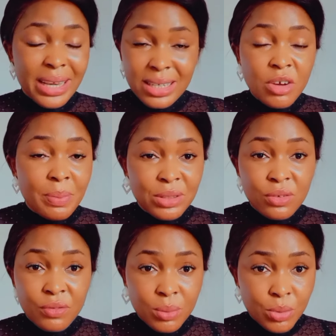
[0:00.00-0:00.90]
any part
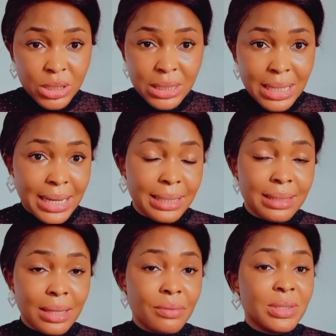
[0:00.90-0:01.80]
of your body
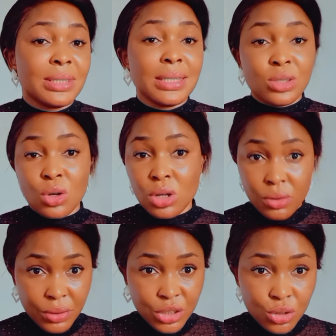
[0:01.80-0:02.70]
that there is
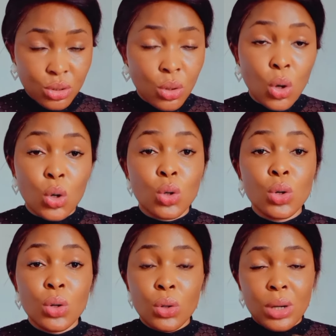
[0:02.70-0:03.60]
discoloration or
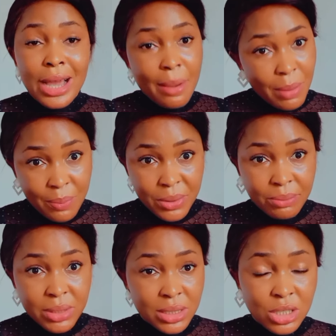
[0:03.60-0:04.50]

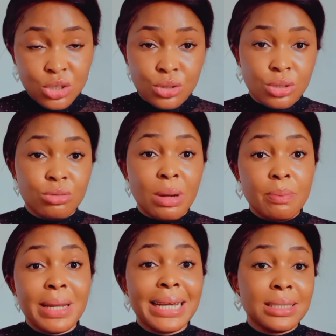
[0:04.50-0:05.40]
hyperpigmentation. You
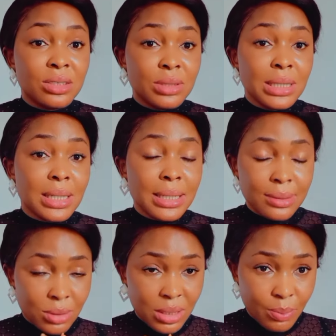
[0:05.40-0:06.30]
apply it
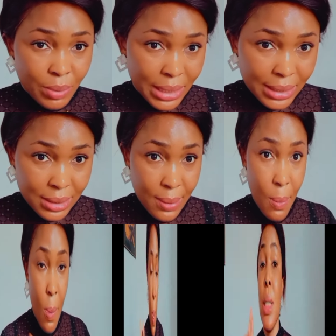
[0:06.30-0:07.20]
directly to the place.
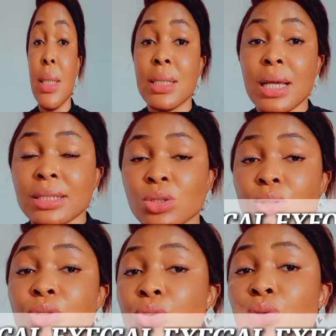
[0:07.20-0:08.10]
This takes
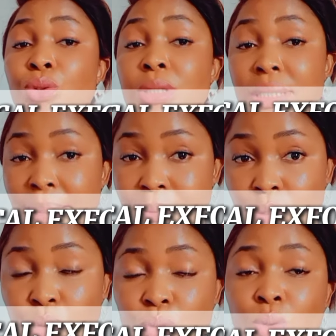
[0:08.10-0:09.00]
us to step
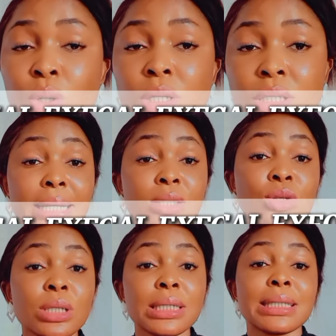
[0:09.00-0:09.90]
2, and this
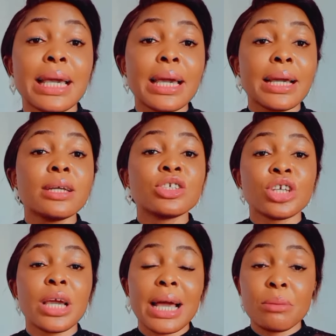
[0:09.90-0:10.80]
one is
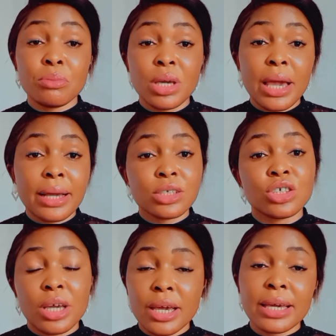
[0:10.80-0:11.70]
AHA and
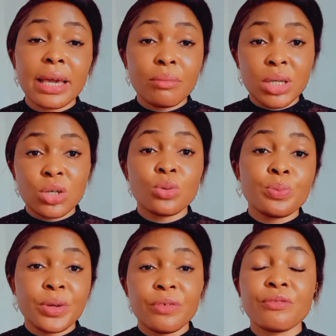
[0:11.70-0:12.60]
BHA chemical
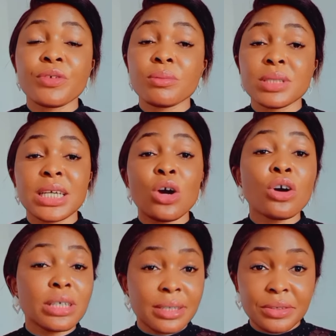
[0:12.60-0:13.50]
peel from the
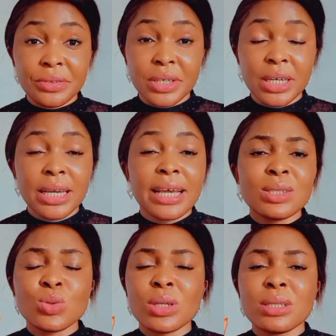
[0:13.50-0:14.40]
Ordinary.
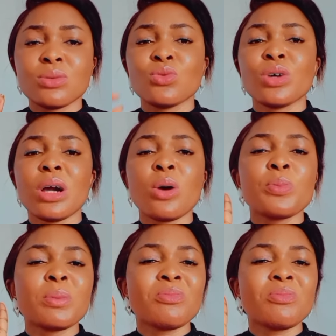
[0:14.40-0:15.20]
This one will help in